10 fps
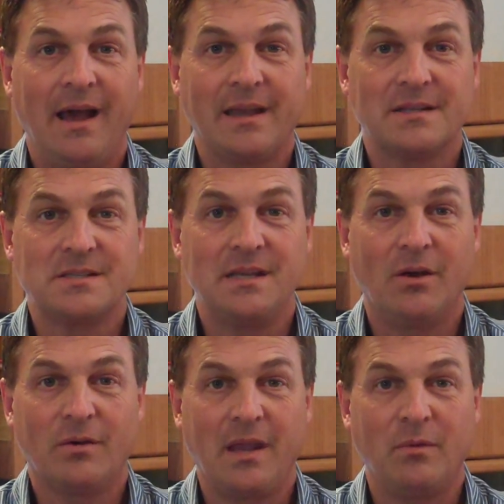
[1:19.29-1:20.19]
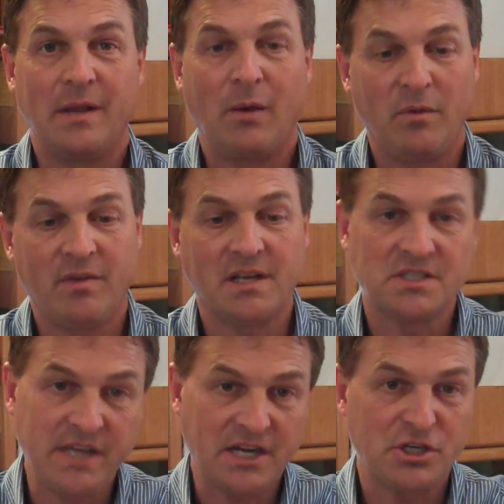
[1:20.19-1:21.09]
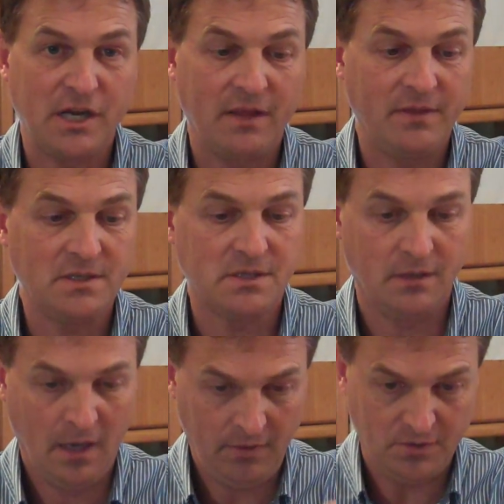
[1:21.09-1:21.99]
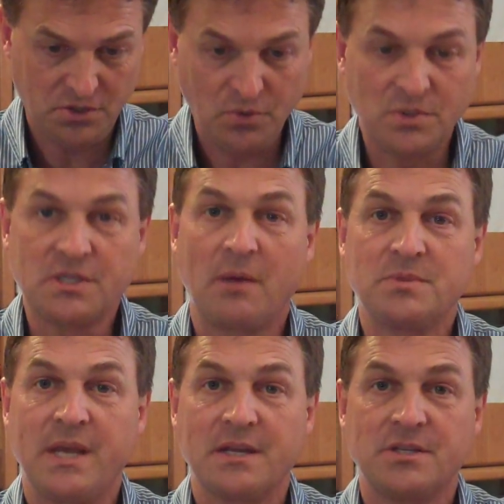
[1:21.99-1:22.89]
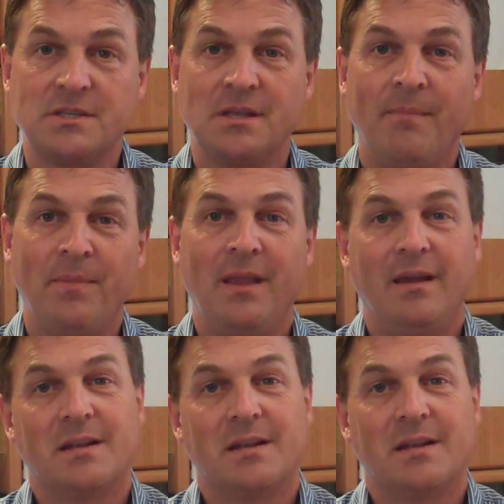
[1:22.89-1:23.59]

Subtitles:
I can see, okay, well, now we've got a section on this, and there's 2 subsections,